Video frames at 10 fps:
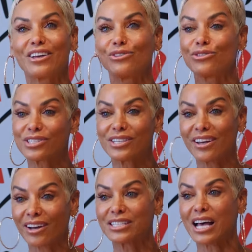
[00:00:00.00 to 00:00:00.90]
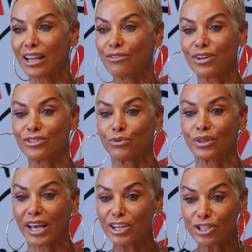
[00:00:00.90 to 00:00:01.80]
You see on television,
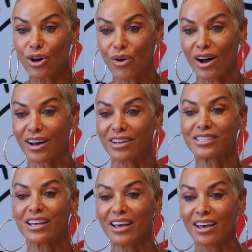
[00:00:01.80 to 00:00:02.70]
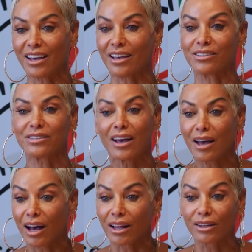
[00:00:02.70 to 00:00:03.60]
what they show us is
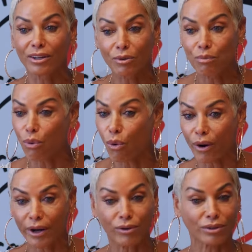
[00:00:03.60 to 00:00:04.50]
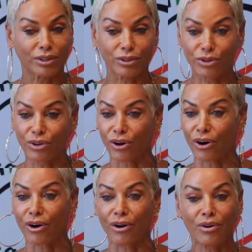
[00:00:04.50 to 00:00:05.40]
a little boy or a little
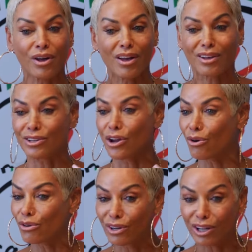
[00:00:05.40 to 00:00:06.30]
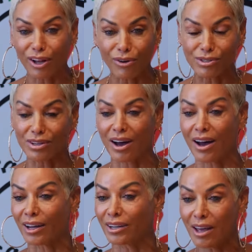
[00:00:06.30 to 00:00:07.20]
girl, no clothes
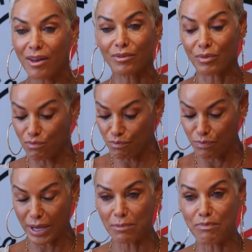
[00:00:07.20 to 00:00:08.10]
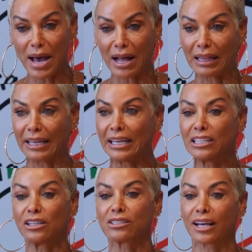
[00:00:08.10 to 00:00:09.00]
on, big belly,
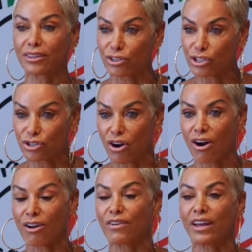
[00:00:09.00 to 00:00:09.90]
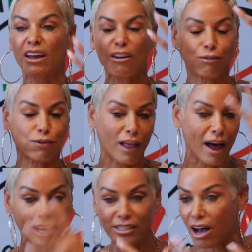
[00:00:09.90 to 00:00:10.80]
looks like they're starving,
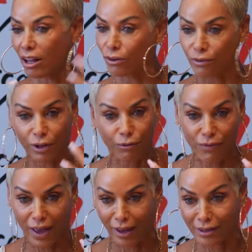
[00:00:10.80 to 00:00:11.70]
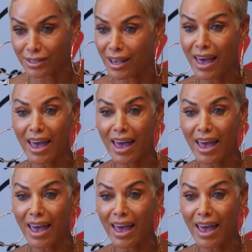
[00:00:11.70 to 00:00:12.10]
flies all over their face.